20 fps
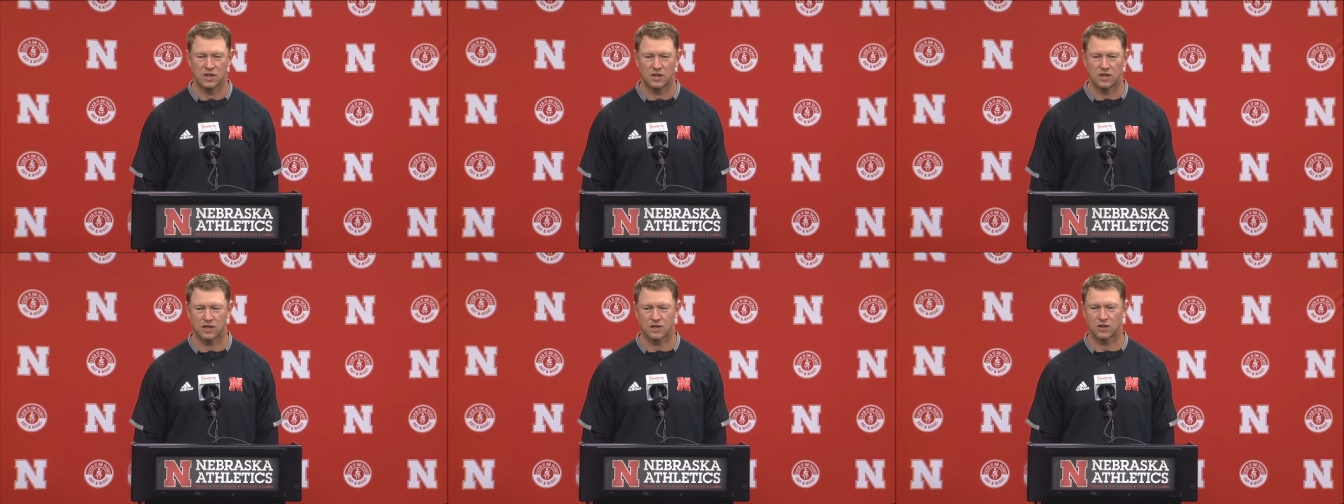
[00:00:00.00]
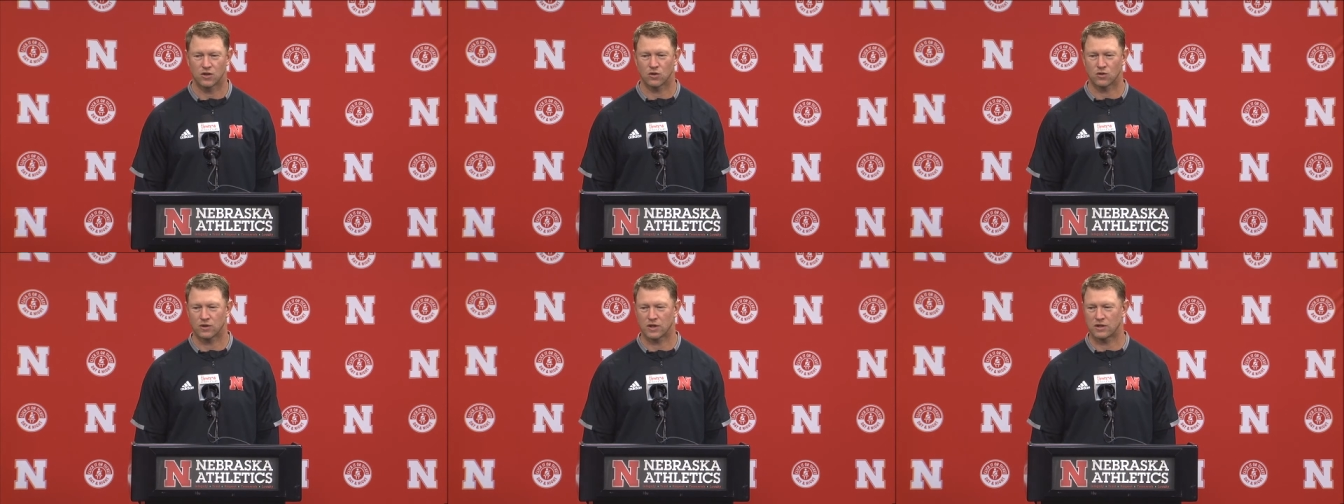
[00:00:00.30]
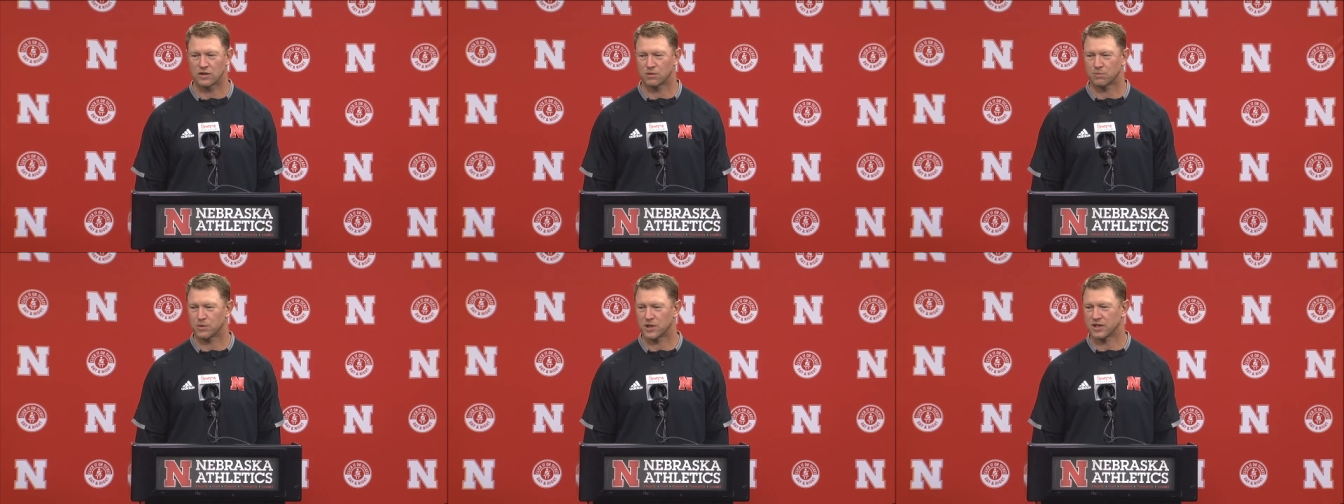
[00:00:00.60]
You know,
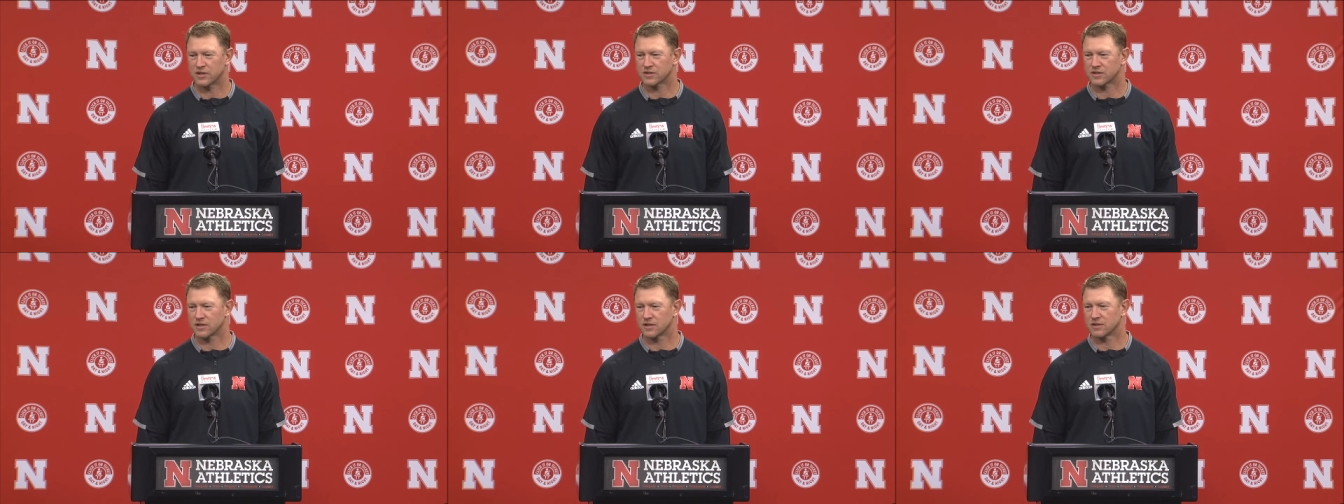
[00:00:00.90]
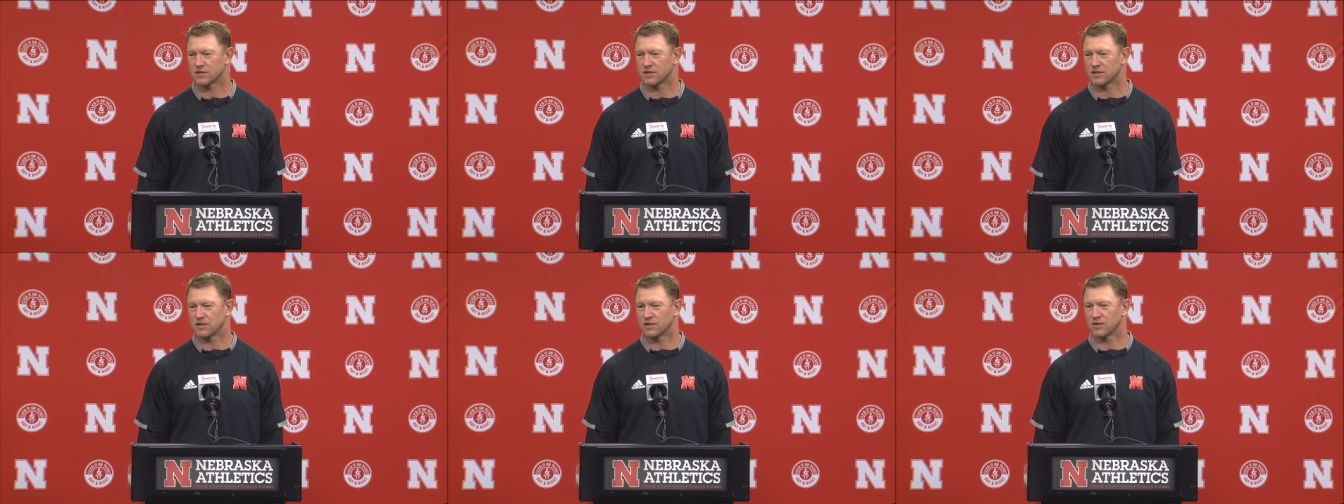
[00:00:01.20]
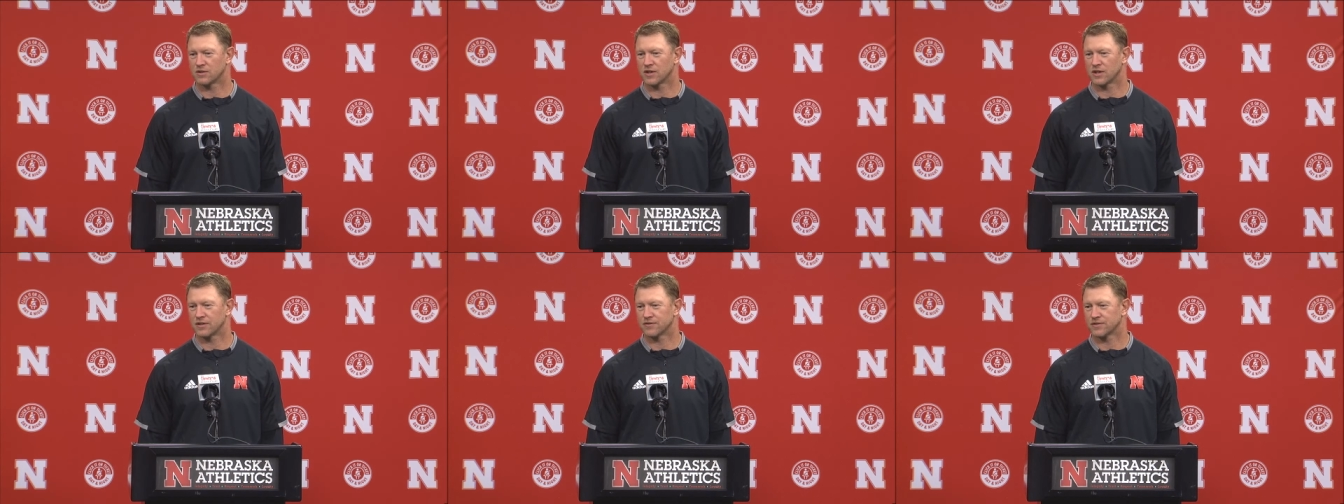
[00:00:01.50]
around Nebraska, you
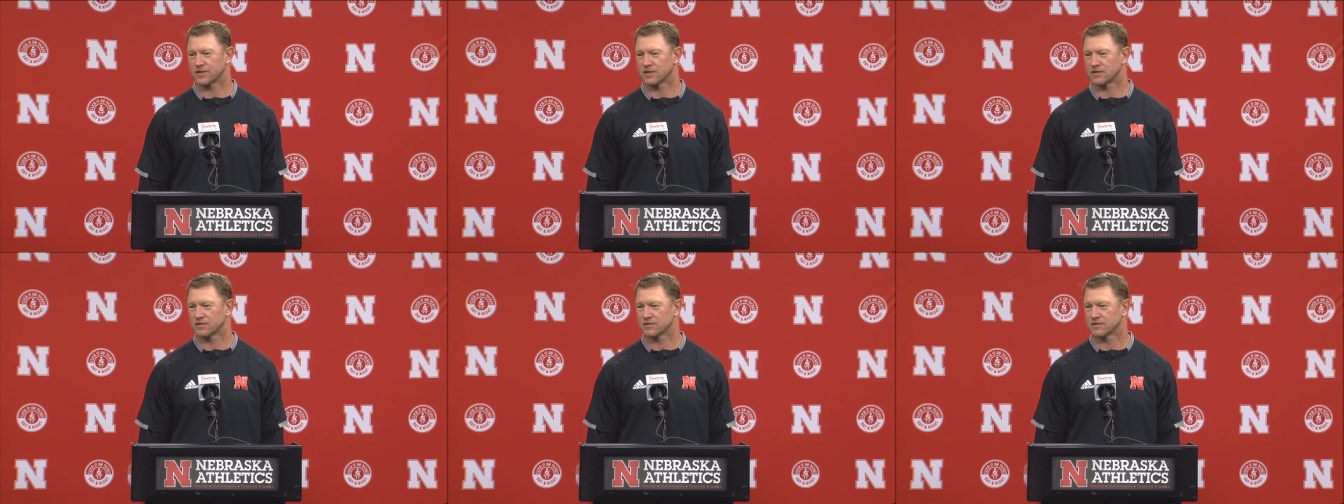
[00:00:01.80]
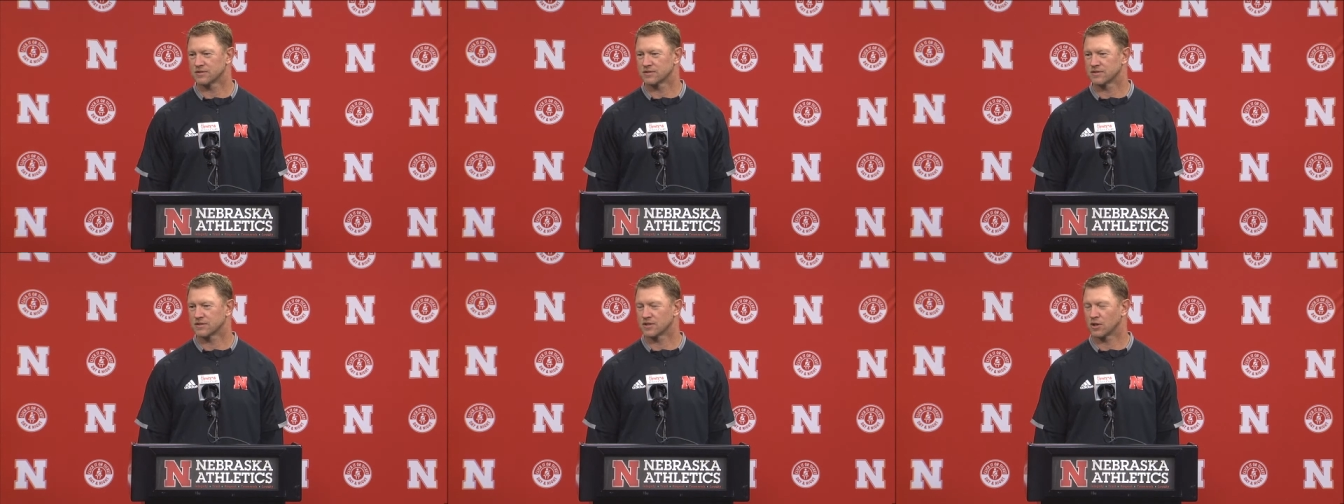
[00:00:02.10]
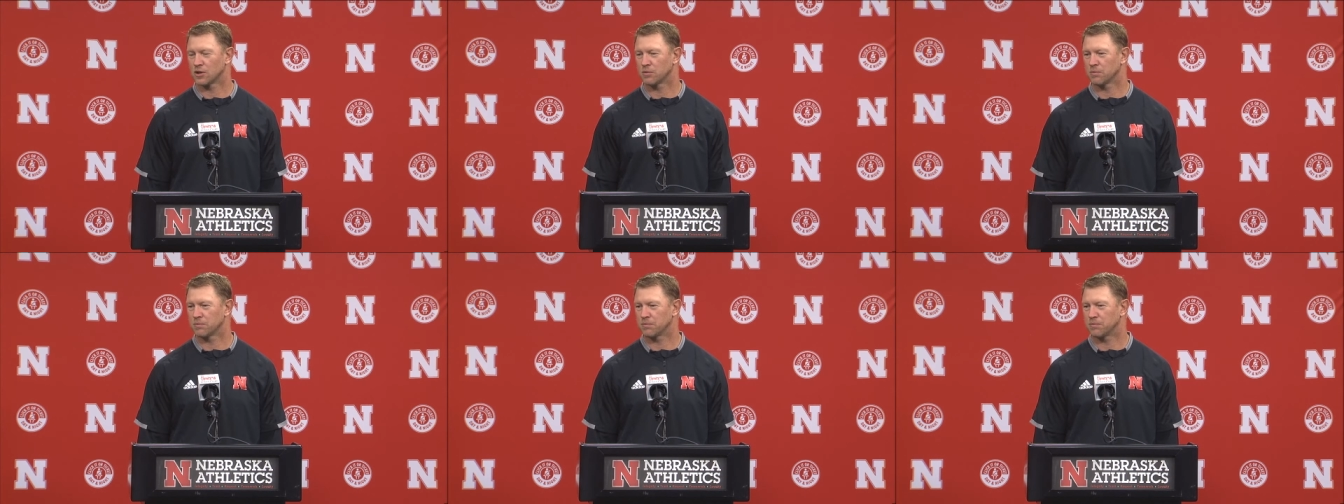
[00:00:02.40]
don't have to
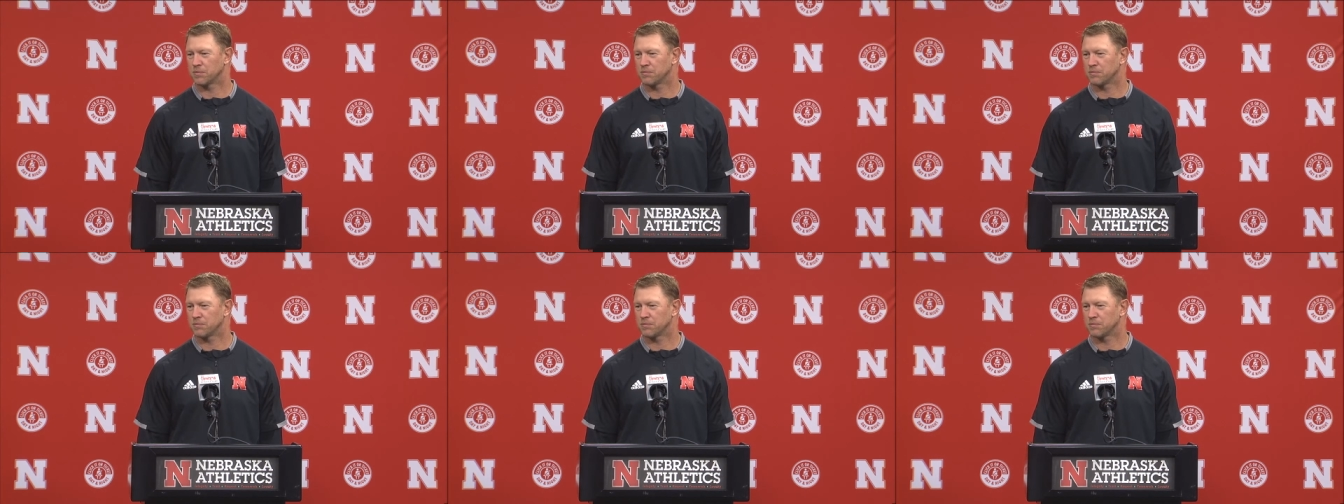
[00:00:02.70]
tell